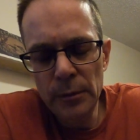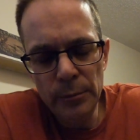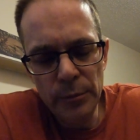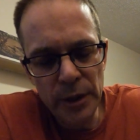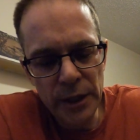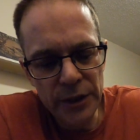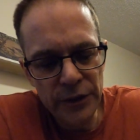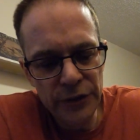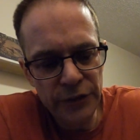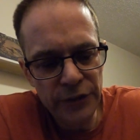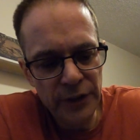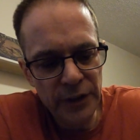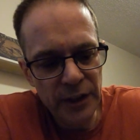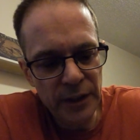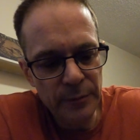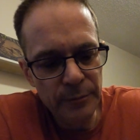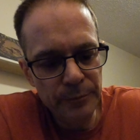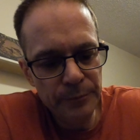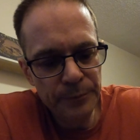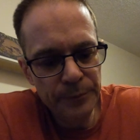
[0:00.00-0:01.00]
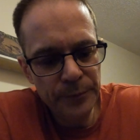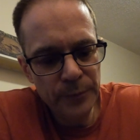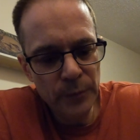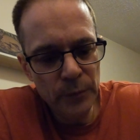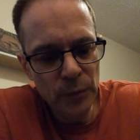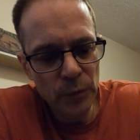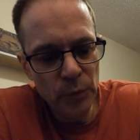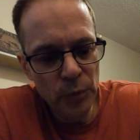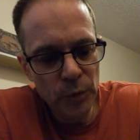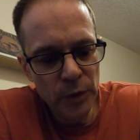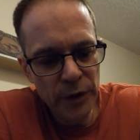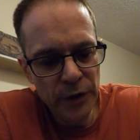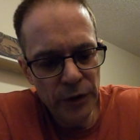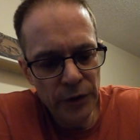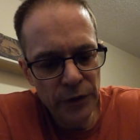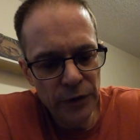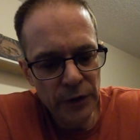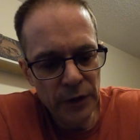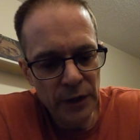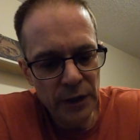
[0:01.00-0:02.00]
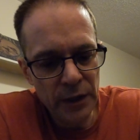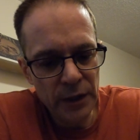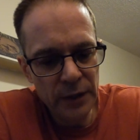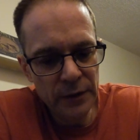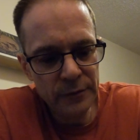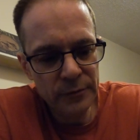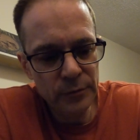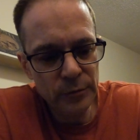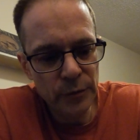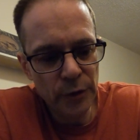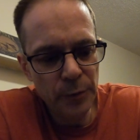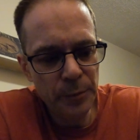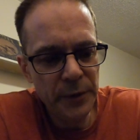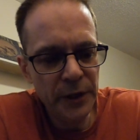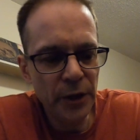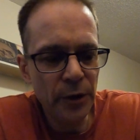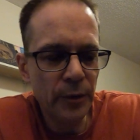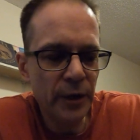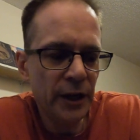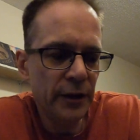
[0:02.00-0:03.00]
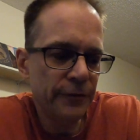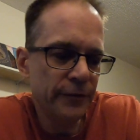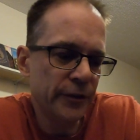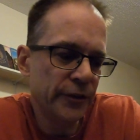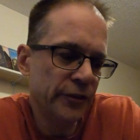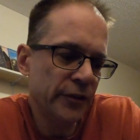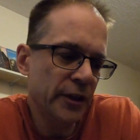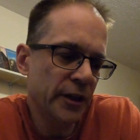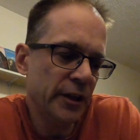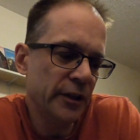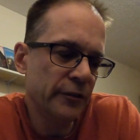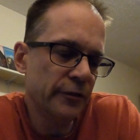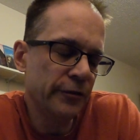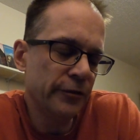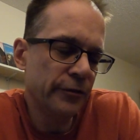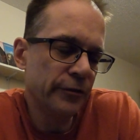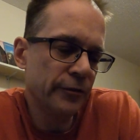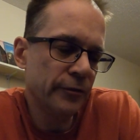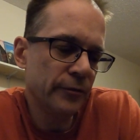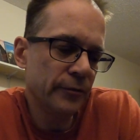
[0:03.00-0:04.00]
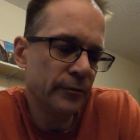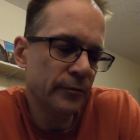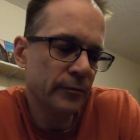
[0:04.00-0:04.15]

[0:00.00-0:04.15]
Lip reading: But with POF, it's kind of